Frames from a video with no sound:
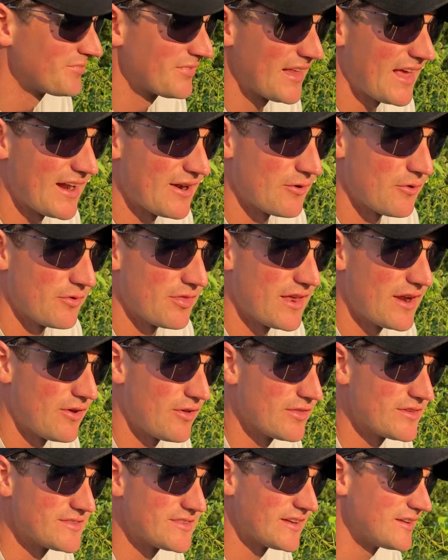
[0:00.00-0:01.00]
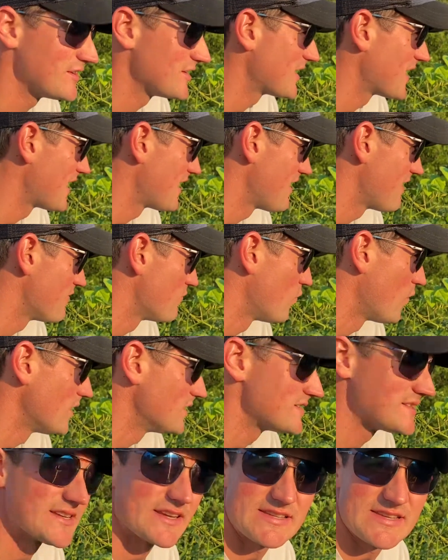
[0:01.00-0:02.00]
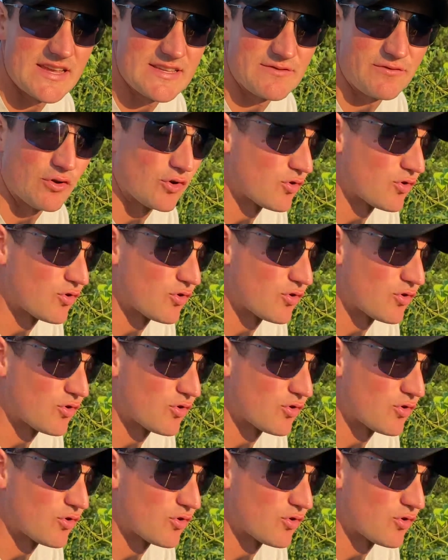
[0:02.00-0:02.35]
I don't know, then all of a sudden you kind of have one successful